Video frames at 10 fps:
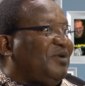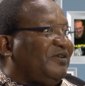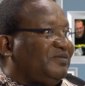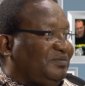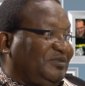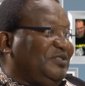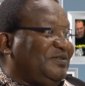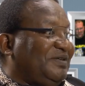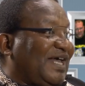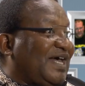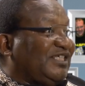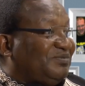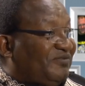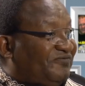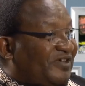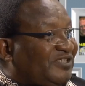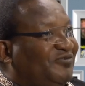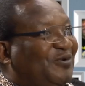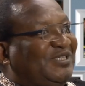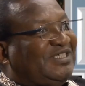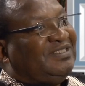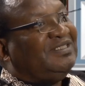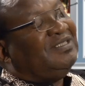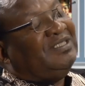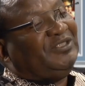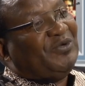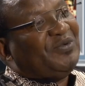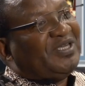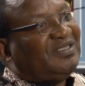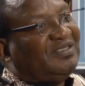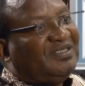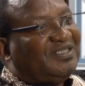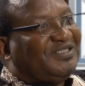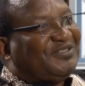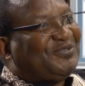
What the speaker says: I cast my first vote in Joburg at the